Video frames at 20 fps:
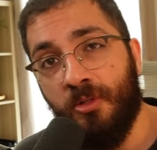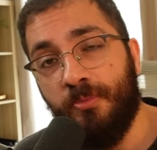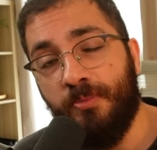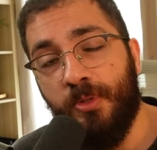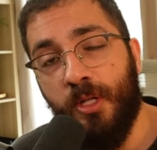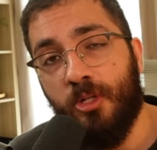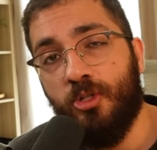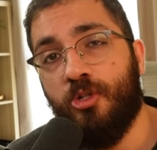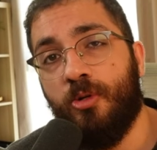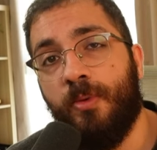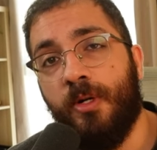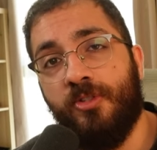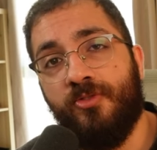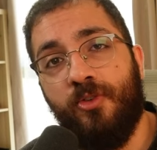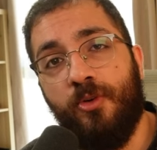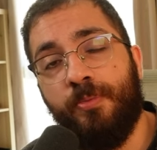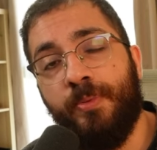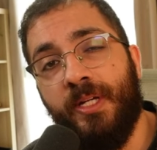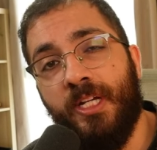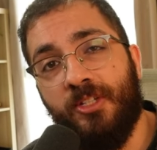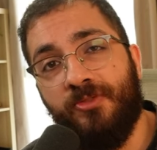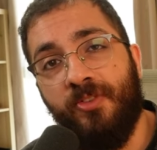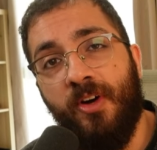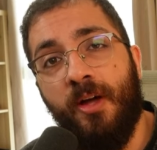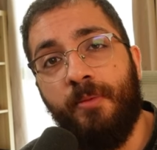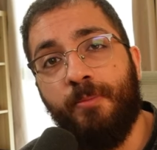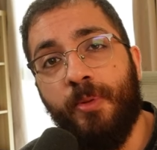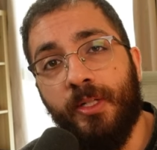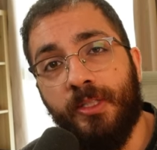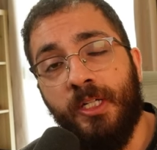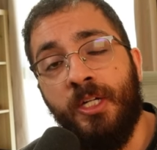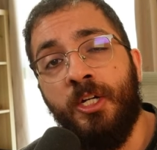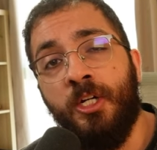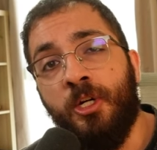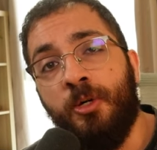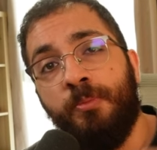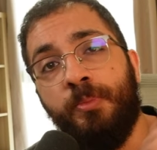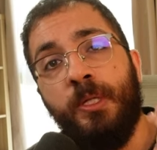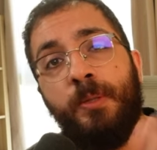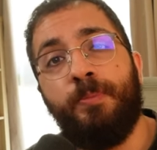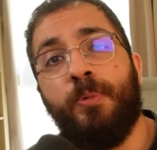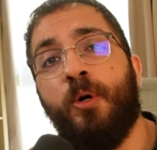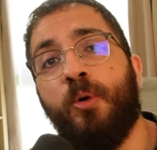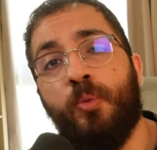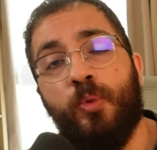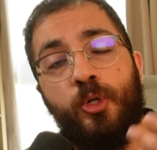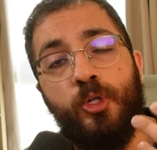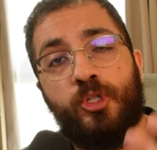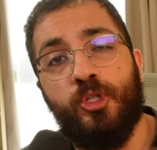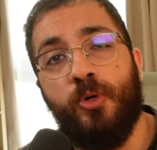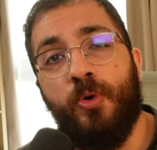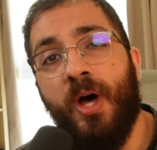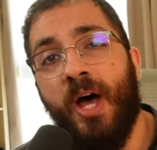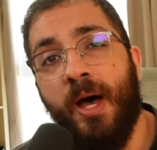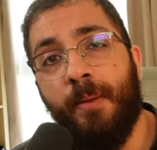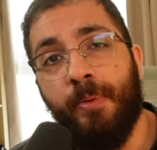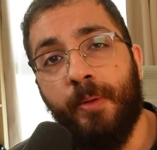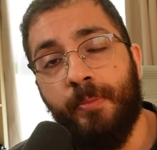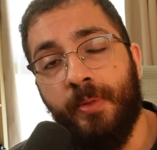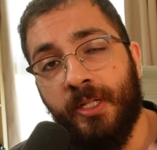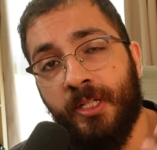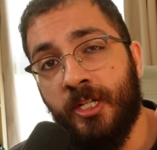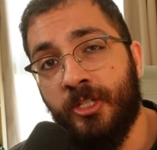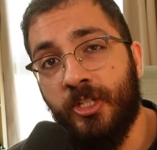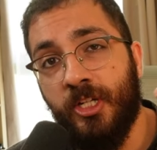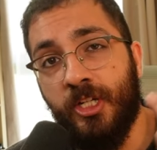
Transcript: Not so much for P S five, but people were so happy because